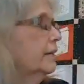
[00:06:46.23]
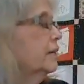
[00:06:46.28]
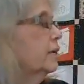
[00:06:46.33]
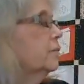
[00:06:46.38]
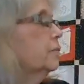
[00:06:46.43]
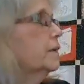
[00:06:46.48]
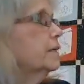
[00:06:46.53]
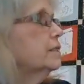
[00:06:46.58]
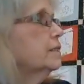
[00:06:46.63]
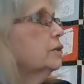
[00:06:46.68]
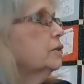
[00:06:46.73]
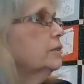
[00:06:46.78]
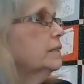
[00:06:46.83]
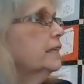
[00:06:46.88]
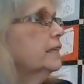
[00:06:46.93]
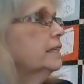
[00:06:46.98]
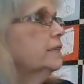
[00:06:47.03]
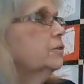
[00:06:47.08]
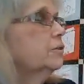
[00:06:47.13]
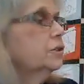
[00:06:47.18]
There was an old
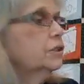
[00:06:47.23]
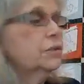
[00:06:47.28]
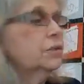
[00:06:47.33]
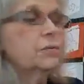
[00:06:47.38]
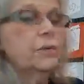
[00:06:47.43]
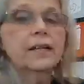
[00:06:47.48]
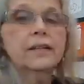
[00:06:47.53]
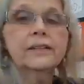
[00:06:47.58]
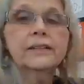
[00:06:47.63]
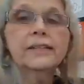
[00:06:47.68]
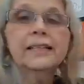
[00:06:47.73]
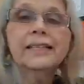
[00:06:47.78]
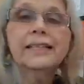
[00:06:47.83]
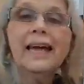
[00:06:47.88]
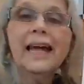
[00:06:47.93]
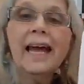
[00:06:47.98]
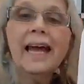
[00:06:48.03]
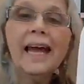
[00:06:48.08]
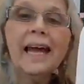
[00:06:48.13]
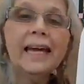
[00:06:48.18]
lady who swallowed
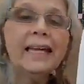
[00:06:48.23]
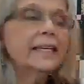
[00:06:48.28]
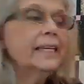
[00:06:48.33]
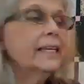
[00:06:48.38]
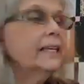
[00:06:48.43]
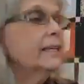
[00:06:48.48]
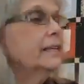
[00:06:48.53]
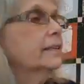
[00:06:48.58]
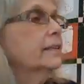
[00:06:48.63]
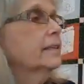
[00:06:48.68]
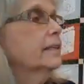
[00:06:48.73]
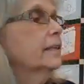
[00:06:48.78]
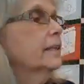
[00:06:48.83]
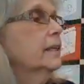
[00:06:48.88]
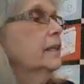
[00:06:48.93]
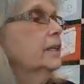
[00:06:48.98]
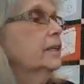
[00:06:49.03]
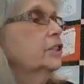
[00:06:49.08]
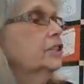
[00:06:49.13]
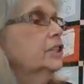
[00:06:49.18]
an egg.
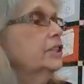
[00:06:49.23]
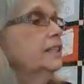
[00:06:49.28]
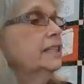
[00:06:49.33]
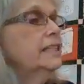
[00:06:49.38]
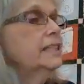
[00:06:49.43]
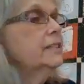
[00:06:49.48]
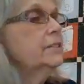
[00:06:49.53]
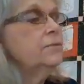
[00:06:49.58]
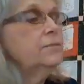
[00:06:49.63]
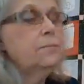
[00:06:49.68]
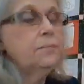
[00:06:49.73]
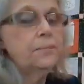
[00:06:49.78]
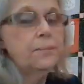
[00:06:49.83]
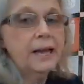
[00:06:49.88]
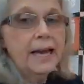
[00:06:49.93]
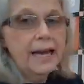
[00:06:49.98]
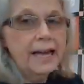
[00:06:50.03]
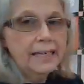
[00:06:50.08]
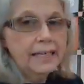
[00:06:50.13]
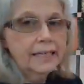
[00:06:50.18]
She didn't
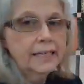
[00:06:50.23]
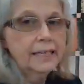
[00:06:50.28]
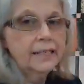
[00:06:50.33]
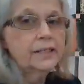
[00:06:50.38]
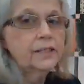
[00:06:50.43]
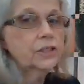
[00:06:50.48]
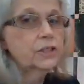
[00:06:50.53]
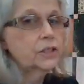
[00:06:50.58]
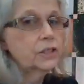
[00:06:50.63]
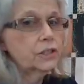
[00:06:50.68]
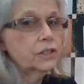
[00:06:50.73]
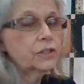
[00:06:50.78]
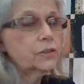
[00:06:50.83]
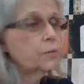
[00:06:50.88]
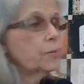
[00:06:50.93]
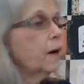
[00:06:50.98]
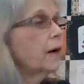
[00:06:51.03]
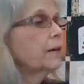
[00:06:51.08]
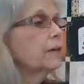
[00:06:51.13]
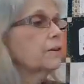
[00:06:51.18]
beg to
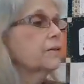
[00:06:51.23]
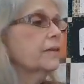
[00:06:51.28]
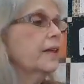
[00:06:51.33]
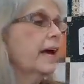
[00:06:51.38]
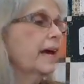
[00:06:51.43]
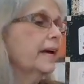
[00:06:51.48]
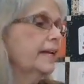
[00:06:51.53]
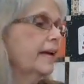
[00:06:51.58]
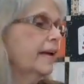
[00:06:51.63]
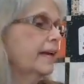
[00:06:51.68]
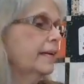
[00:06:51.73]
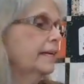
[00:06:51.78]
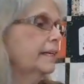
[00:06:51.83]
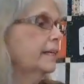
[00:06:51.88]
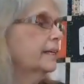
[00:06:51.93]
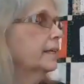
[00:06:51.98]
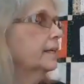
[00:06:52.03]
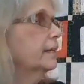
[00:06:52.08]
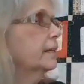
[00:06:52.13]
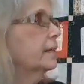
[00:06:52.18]
swallow that egg.
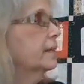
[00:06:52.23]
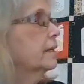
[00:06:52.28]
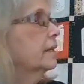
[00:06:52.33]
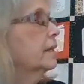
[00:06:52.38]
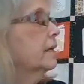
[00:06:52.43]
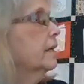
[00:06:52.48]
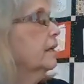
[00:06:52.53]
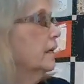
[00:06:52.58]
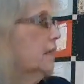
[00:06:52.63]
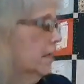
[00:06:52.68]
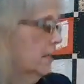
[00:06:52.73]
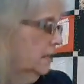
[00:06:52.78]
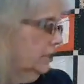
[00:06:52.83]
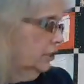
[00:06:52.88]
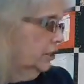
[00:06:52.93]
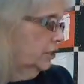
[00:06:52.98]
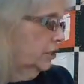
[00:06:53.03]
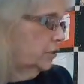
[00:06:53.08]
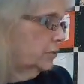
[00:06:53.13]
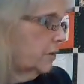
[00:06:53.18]

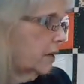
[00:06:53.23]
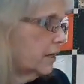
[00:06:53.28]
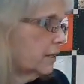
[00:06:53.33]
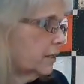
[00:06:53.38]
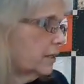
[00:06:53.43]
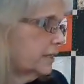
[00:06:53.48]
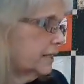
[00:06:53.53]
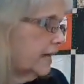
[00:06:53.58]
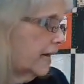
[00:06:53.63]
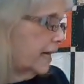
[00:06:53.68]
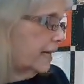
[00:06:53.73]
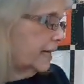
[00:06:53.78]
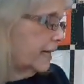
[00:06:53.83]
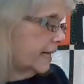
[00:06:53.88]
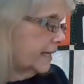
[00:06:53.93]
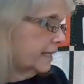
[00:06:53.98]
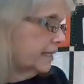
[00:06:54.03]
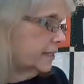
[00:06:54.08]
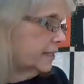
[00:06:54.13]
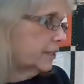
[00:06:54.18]
She swallowed that
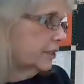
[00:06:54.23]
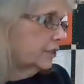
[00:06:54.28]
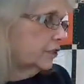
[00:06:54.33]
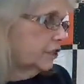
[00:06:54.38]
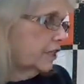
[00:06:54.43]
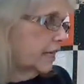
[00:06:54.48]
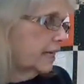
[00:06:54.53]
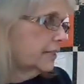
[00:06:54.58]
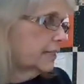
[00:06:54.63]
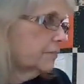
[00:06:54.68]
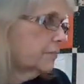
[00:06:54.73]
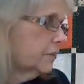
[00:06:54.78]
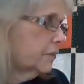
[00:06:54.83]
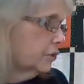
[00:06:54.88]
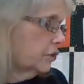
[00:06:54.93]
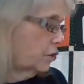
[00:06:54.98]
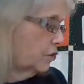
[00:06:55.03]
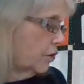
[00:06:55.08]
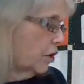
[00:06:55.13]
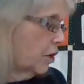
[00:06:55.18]
egg to jazz up
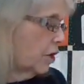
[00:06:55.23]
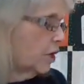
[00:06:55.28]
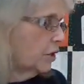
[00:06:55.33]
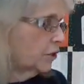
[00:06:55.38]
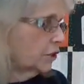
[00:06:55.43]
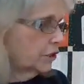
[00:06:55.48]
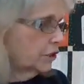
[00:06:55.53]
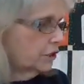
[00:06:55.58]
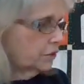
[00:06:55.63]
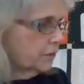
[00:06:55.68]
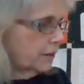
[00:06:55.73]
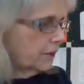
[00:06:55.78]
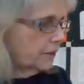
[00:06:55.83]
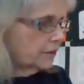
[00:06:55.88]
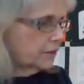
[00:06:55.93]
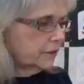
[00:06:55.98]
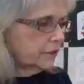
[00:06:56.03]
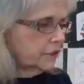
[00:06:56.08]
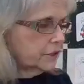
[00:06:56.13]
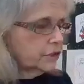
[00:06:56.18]
the straw. She
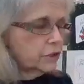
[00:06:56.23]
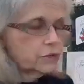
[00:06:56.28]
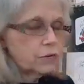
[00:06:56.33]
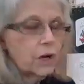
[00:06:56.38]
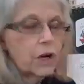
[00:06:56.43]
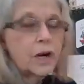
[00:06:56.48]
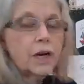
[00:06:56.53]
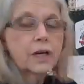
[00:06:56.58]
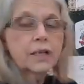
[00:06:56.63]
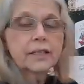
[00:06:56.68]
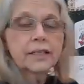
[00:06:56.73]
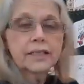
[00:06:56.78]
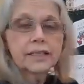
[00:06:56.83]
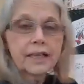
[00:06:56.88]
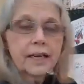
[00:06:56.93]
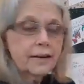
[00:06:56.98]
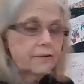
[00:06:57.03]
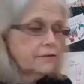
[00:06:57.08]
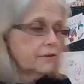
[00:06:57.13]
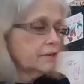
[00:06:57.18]
swallowed the straw to
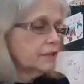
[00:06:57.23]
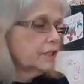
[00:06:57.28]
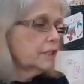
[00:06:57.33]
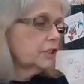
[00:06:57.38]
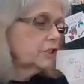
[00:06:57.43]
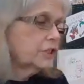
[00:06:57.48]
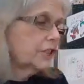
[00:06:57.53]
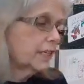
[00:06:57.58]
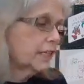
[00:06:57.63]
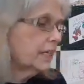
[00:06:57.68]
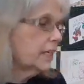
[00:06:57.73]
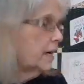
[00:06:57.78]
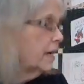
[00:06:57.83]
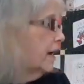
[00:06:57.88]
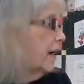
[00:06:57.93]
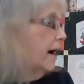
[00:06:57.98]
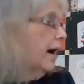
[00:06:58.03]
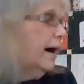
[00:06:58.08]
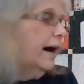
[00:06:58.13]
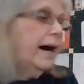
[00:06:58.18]
cover the chick.
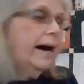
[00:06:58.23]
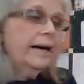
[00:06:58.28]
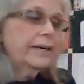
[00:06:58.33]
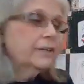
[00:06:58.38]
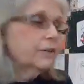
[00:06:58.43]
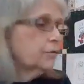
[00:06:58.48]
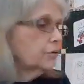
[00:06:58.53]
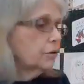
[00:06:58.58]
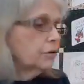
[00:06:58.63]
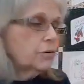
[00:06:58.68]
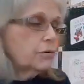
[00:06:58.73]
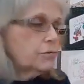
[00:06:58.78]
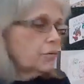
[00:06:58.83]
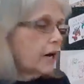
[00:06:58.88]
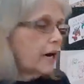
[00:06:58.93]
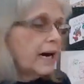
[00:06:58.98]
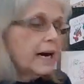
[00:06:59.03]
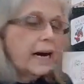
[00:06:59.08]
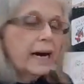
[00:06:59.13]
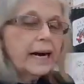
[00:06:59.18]
I don't know
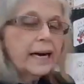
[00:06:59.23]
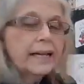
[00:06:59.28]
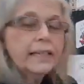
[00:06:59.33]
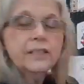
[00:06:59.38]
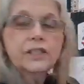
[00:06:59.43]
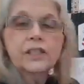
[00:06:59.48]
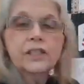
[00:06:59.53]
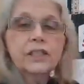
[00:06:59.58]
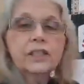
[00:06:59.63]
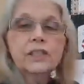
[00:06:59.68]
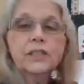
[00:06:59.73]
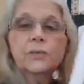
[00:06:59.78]
why she